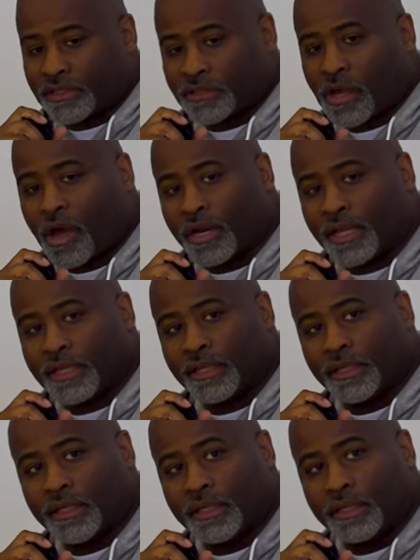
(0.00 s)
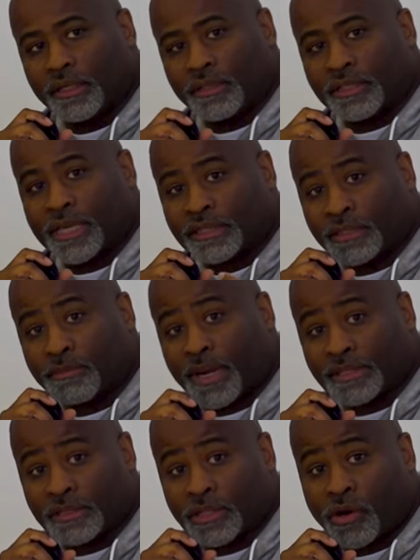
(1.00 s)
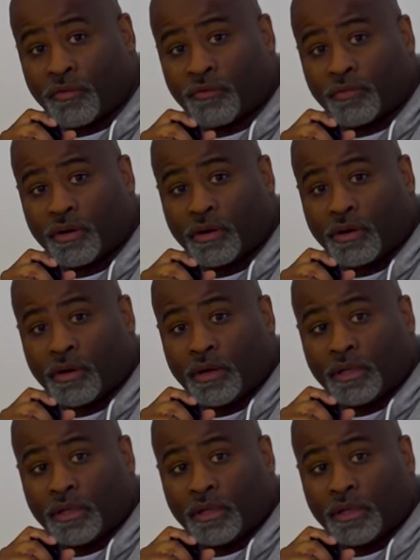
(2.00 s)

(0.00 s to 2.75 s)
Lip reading: started saying to myself,